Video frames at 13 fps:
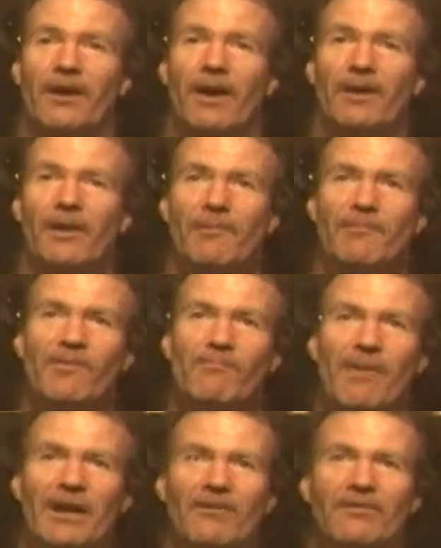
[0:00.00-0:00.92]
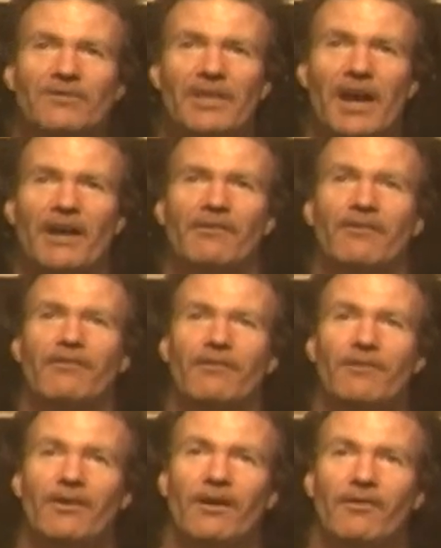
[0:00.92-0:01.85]
A number of Michael Jackson
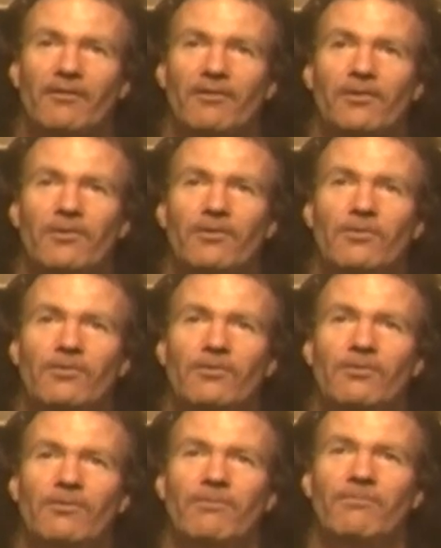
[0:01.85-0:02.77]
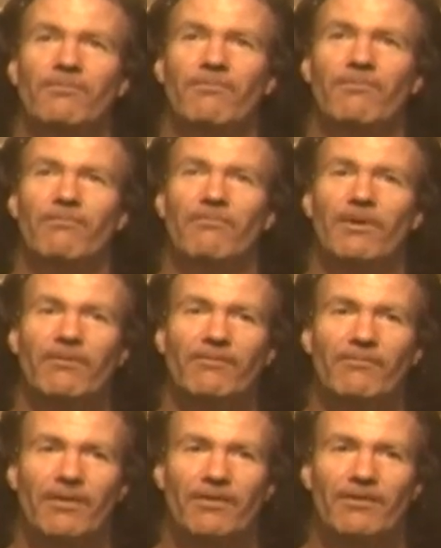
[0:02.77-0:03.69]
songs too.
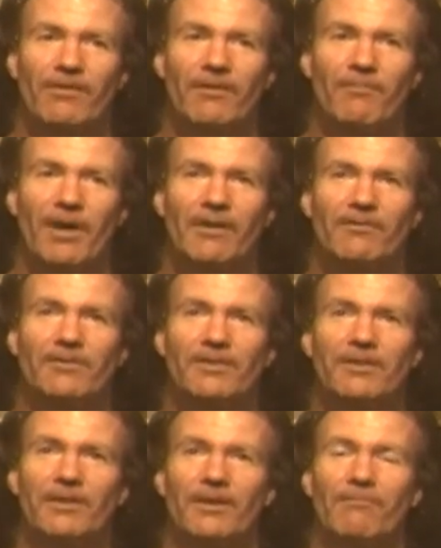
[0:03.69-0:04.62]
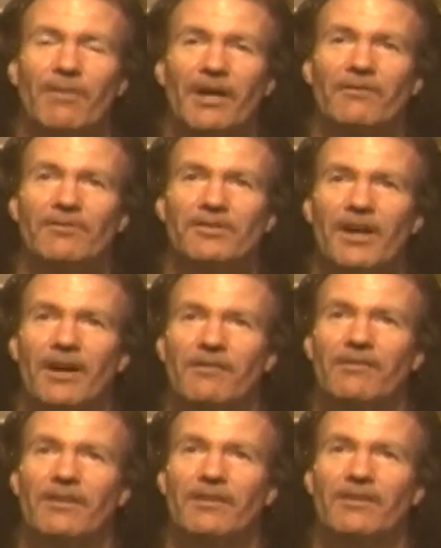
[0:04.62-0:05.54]
What's it? The Michael
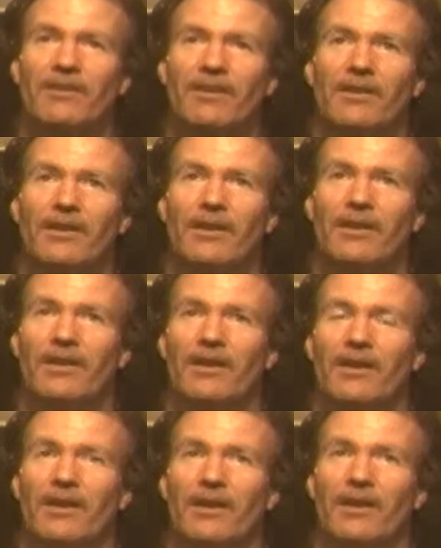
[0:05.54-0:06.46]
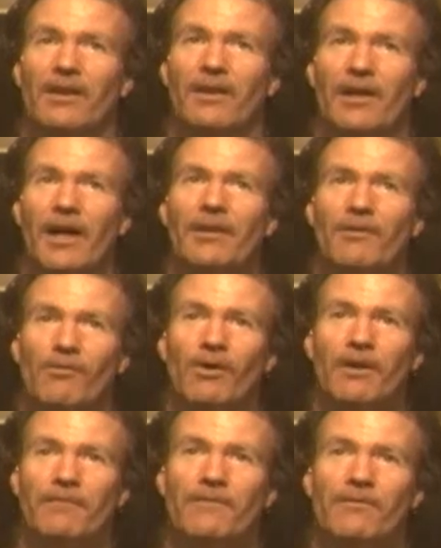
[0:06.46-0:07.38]
Jackson. had
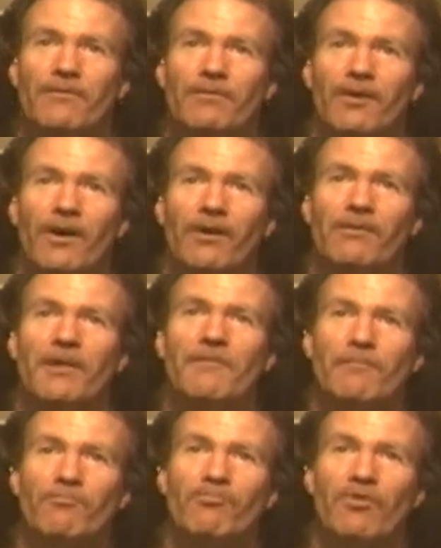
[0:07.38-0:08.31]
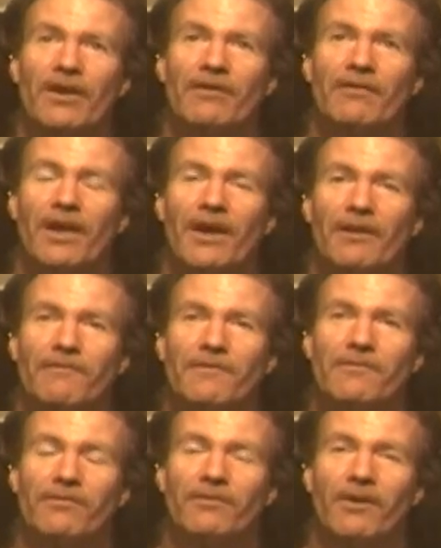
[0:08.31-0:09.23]
quite a few songs. Even Prince had a
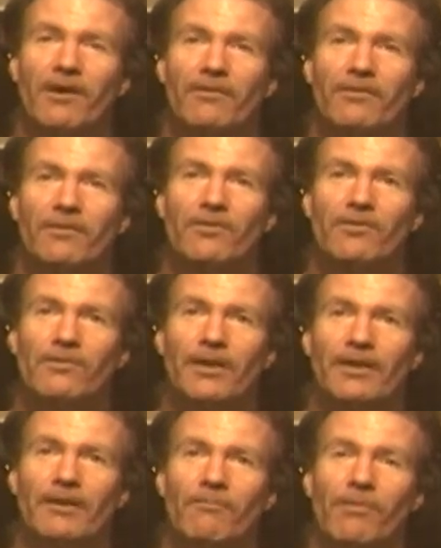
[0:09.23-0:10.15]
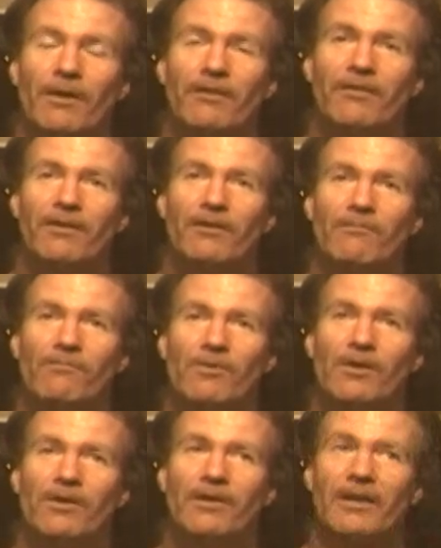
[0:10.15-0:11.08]
few songs too that the one single
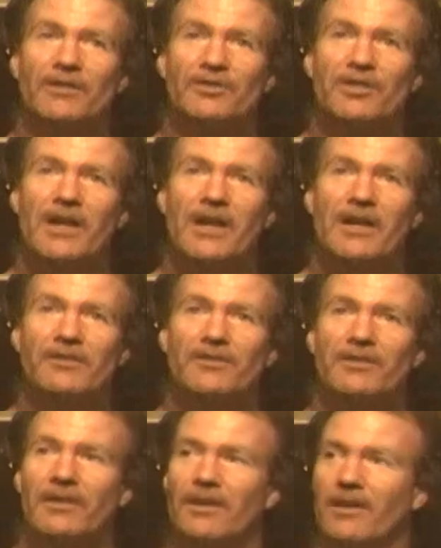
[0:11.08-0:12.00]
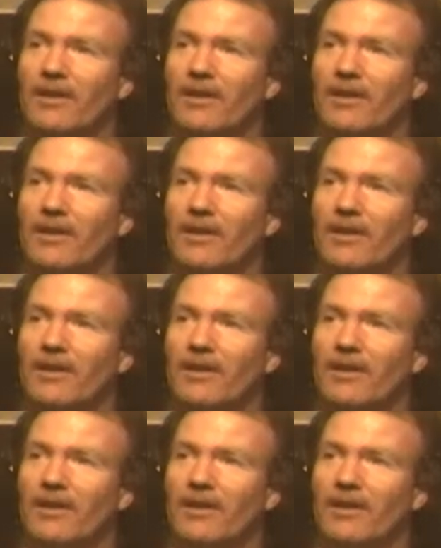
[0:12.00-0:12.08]
word got changed.